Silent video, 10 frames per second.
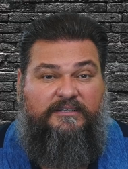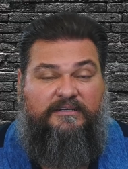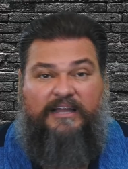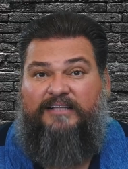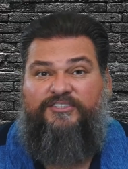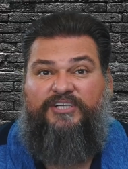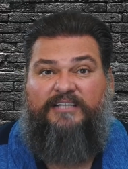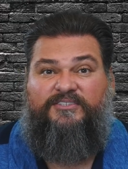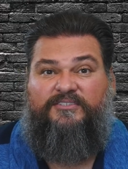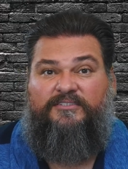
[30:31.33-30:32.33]
not
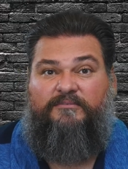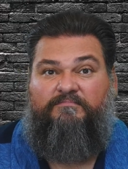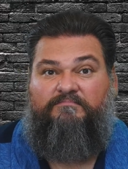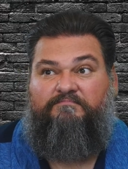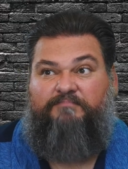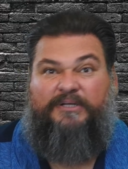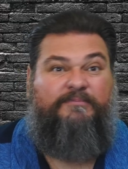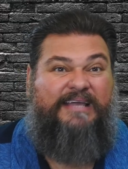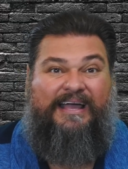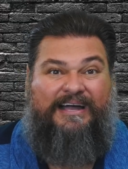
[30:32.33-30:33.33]
just build
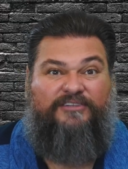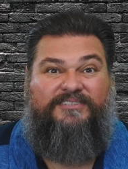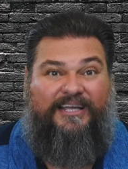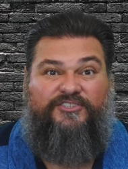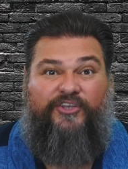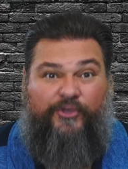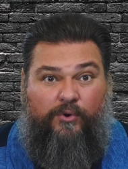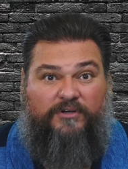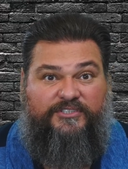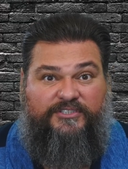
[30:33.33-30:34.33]
me a house next to
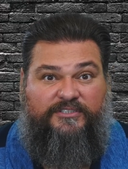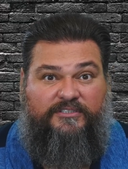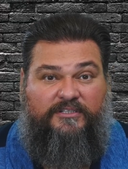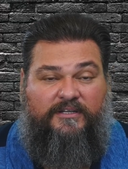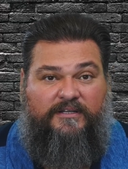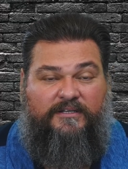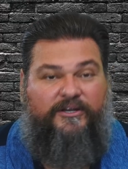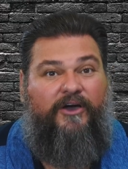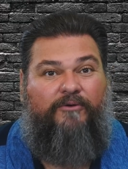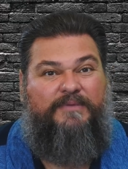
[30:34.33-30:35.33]
yours.
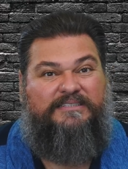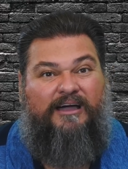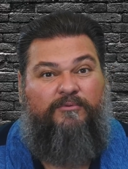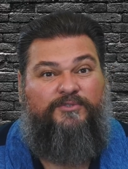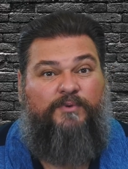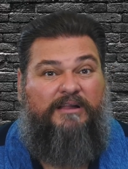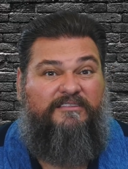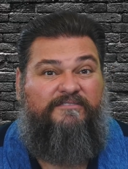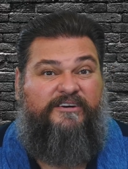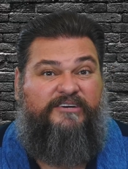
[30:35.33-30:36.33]
No, it means I will dwell
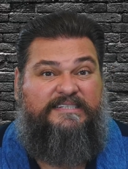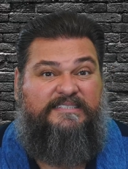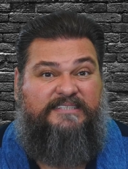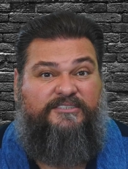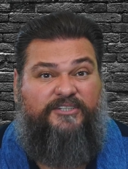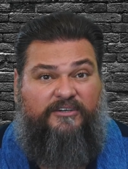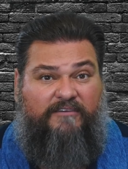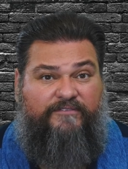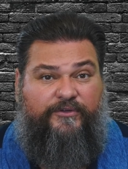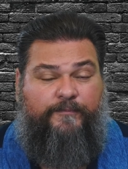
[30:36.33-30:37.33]
in the very center
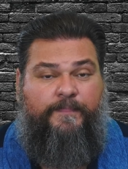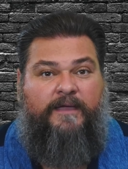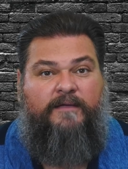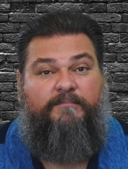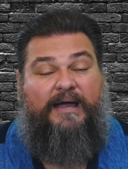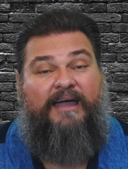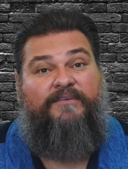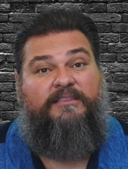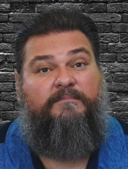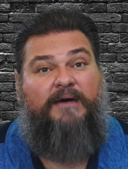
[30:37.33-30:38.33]
of you. By
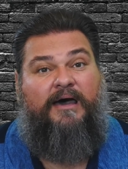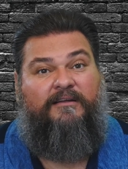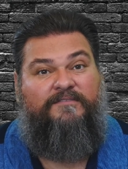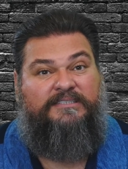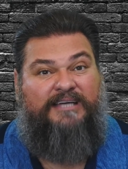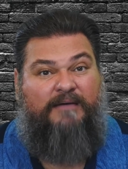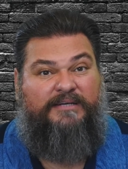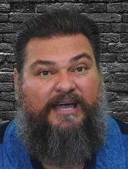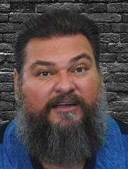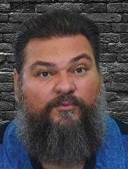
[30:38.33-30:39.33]
having the model of the
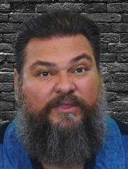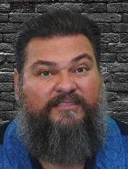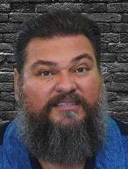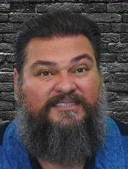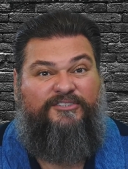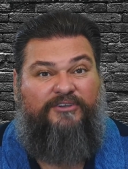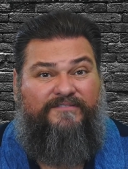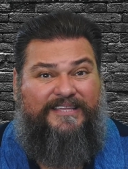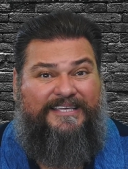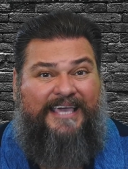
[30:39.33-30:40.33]
tabernacle within the center
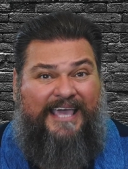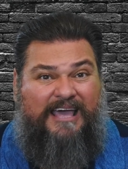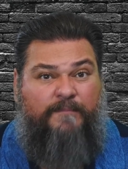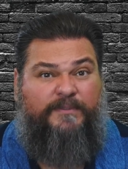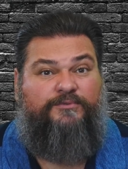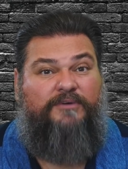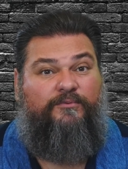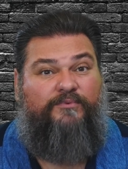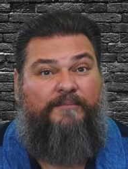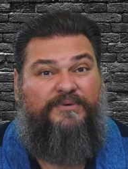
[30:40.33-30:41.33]
of the camp, it's
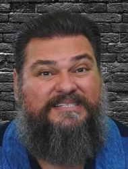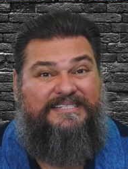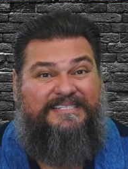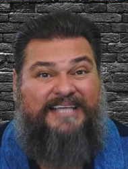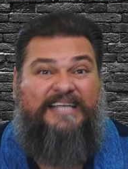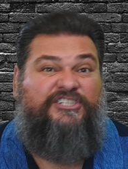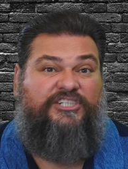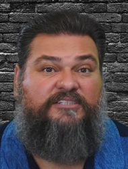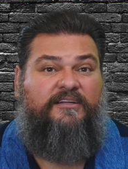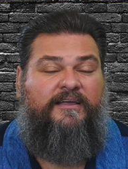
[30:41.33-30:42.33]
a
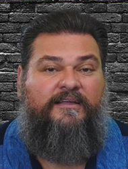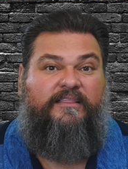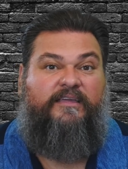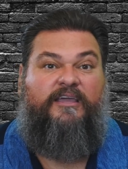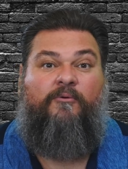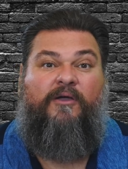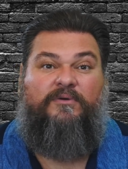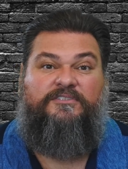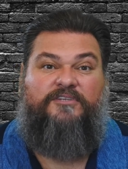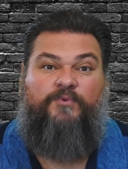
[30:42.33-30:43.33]
representation that Yahweh
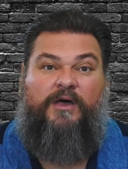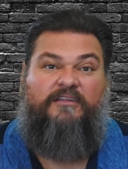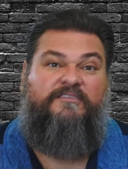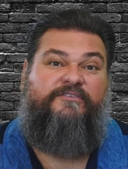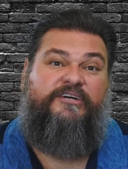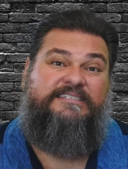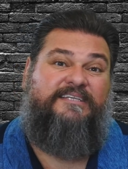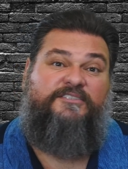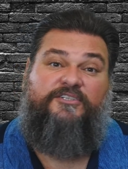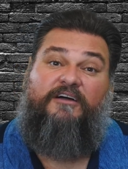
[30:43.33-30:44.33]
wants to dwell in the very
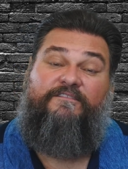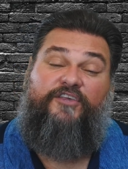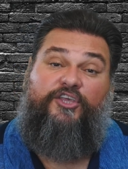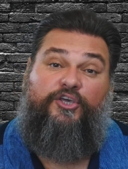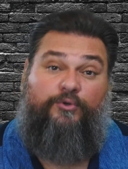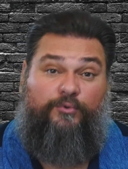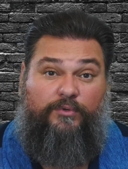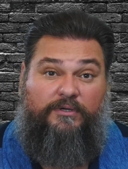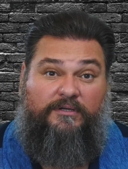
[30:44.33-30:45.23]
center of you